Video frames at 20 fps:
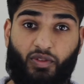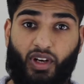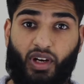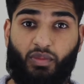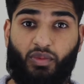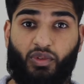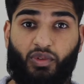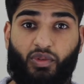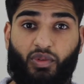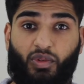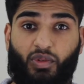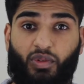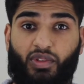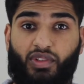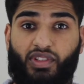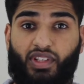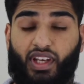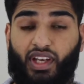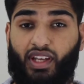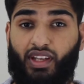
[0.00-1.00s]
grammar
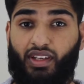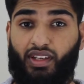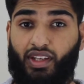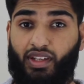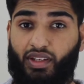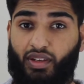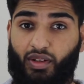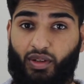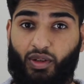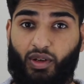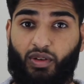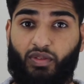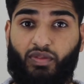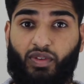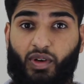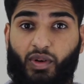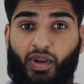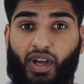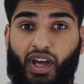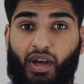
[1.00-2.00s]
rules and learned a lot of
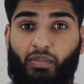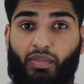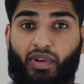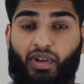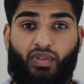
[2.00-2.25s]
vocab.